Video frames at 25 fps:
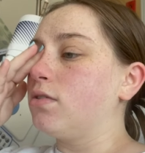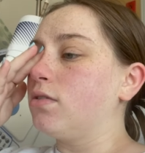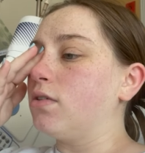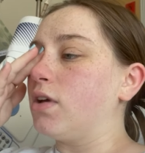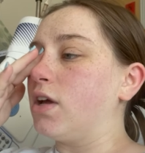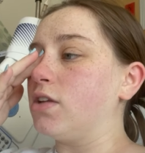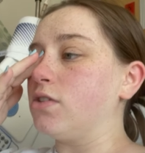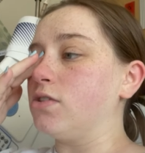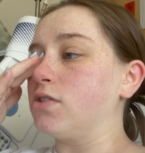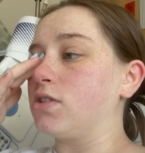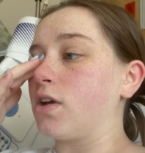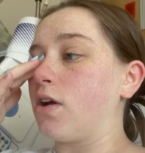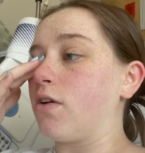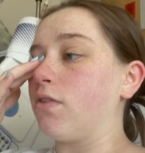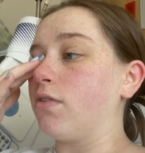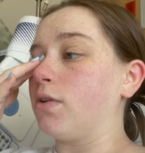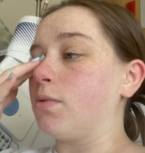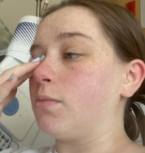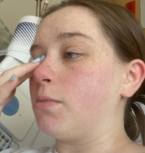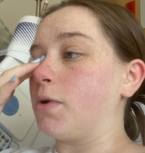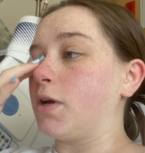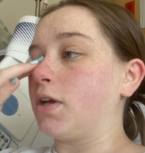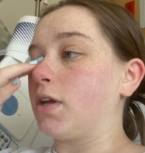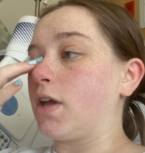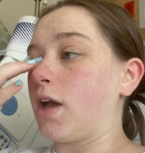I just got rid of
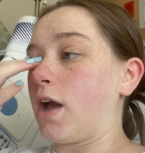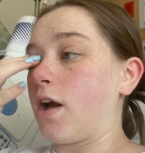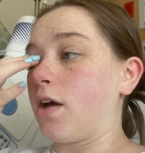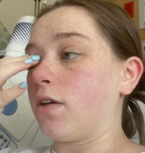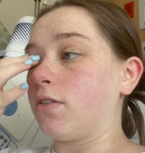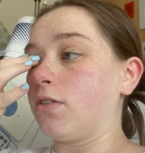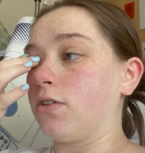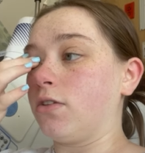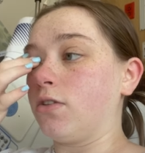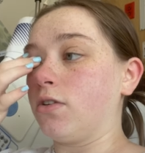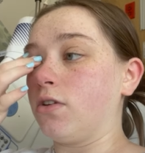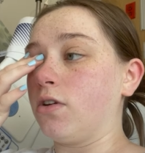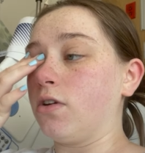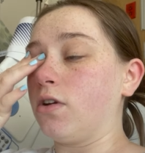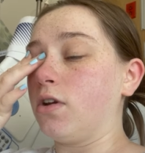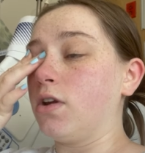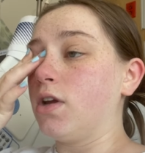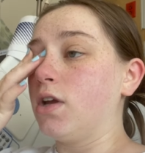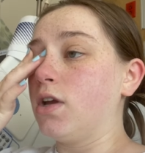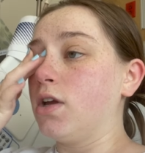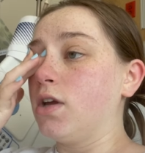my catheter.